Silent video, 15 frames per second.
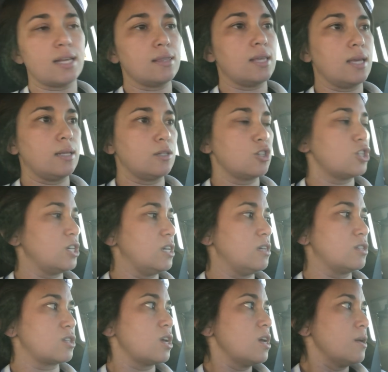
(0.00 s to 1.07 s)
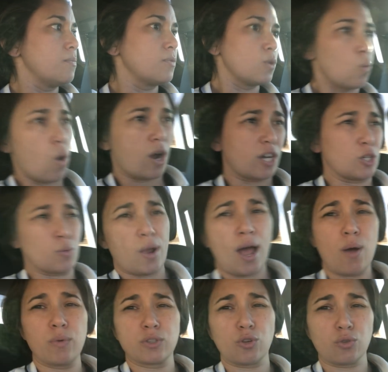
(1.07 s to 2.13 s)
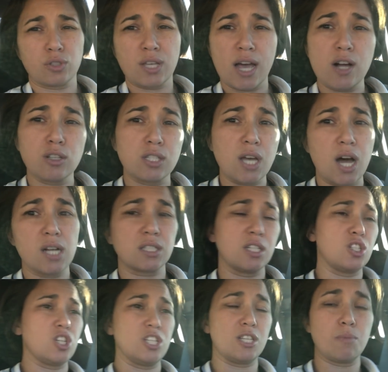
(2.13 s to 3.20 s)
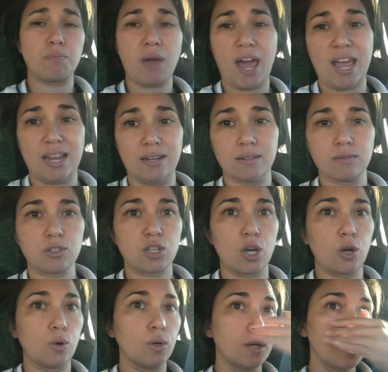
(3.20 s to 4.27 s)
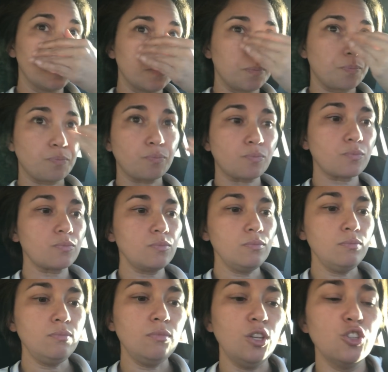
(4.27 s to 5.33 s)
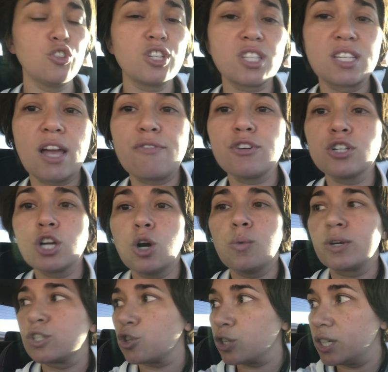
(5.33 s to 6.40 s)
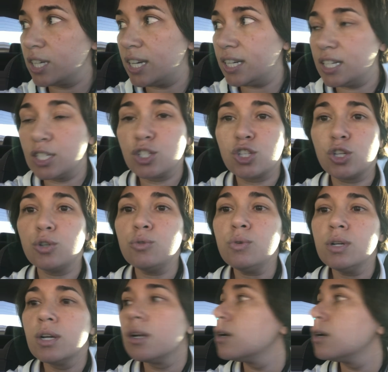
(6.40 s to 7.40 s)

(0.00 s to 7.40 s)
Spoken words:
And then she's walking around with her tail tucked and she's in pain. So you just never know what you're going to get into.